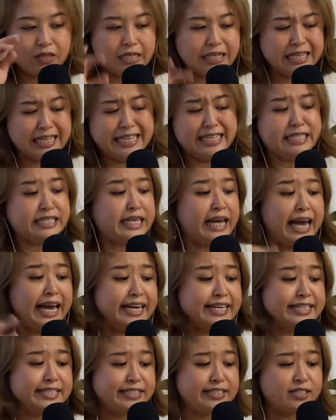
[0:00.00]
in
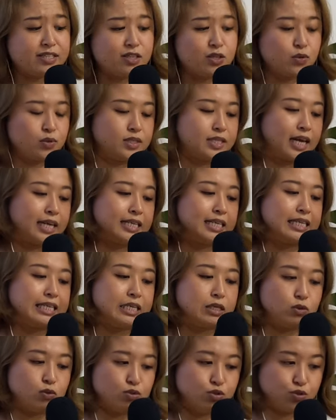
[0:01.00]
case you suddenly
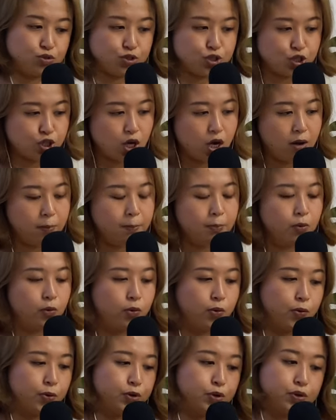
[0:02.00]
lose your job
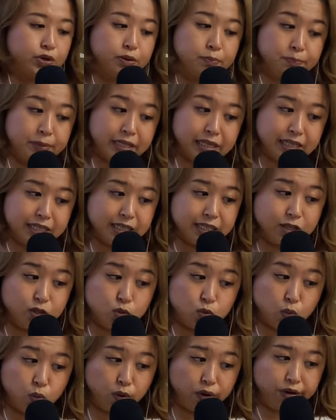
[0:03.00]
or your ability
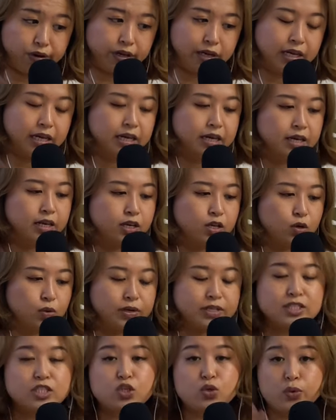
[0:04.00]
to work, you are
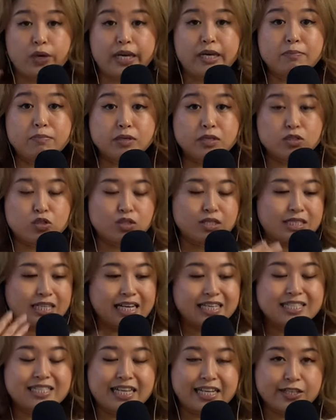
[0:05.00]
still able to
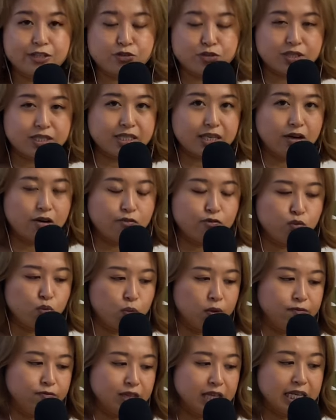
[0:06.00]
sustain yourself
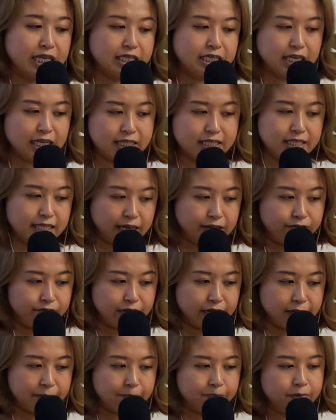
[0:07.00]
with this
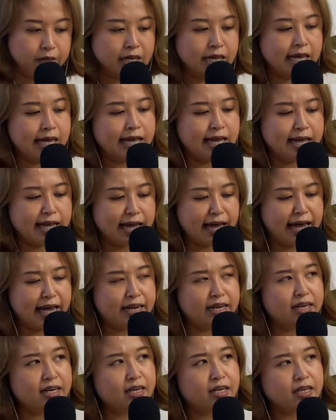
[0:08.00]
saving.
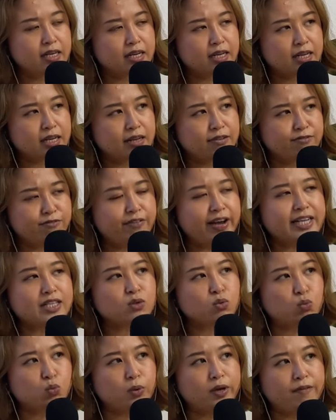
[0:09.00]
And in fact,
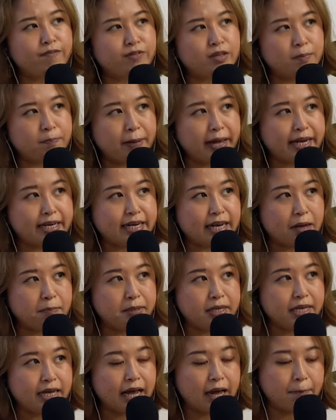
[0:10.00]
with the
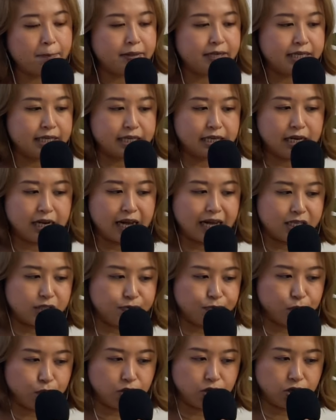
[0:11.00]
pandemic happening in the last
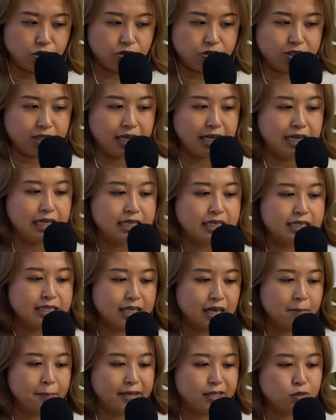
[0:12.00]
few years,
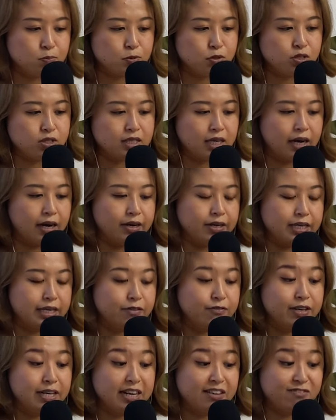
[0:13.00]
some experts are
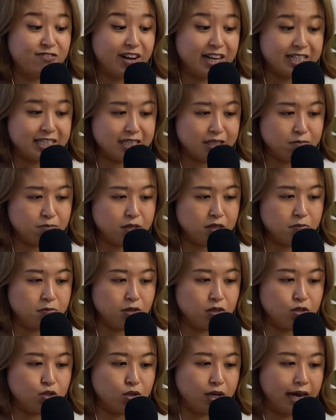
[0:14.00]
even advising
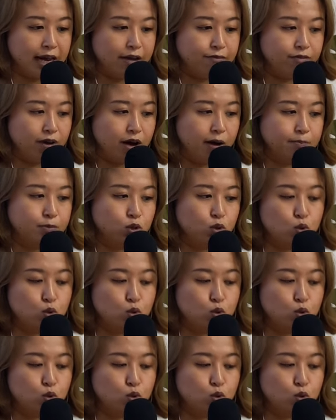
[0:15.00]
people to have up to